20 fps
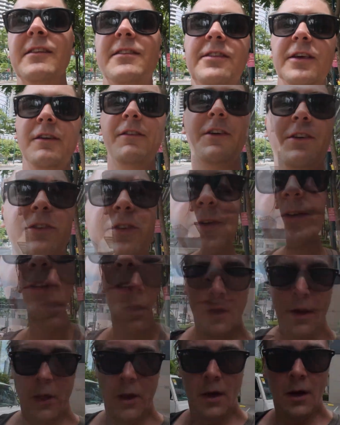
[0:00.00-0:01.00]
See you very soon.
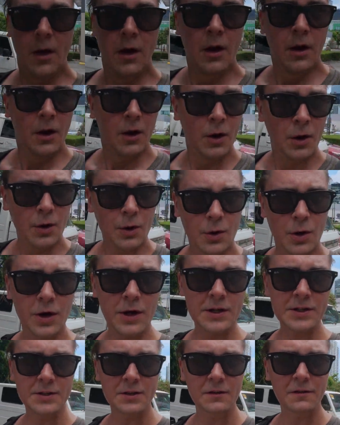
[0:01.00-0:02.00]
Whew,
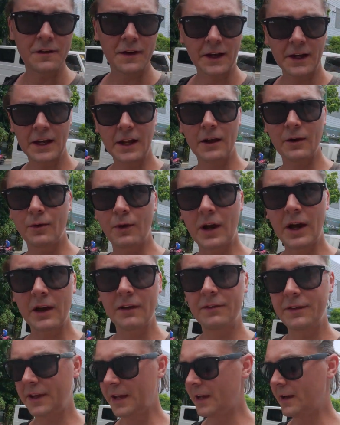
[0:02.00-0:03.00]
so we finally
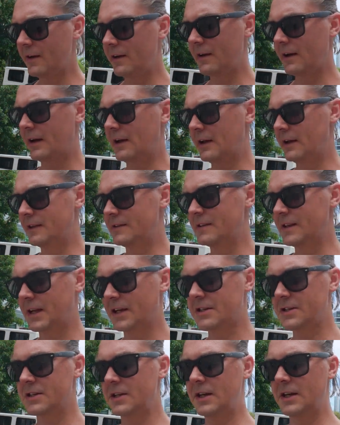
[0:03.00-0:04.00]
arrived here, and it's
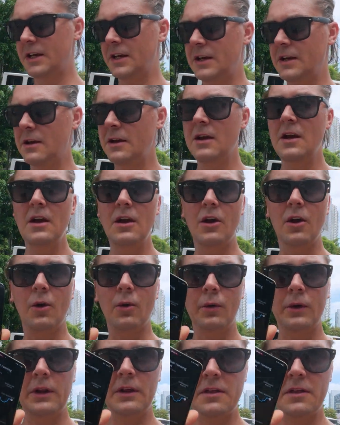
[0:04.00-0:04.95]
actually only